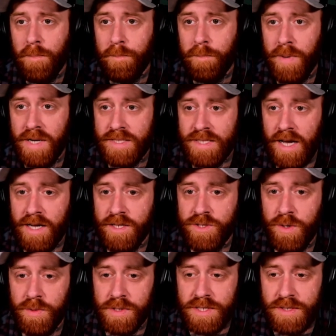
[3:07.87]
But I
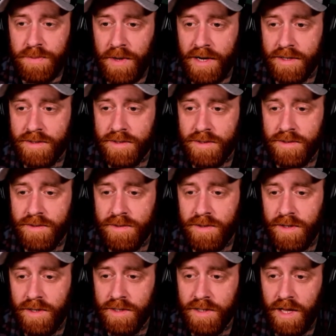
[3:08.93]
don't expect
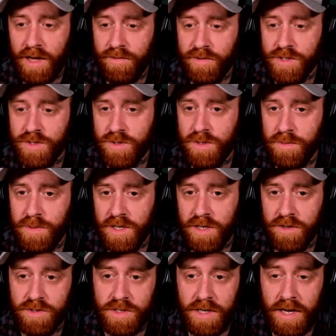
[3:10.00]
a lot of us to be
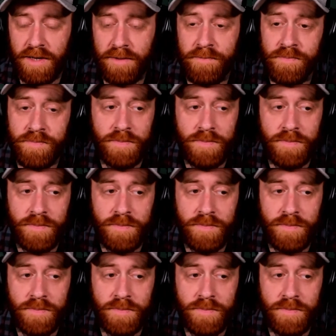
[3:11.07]
here tonight.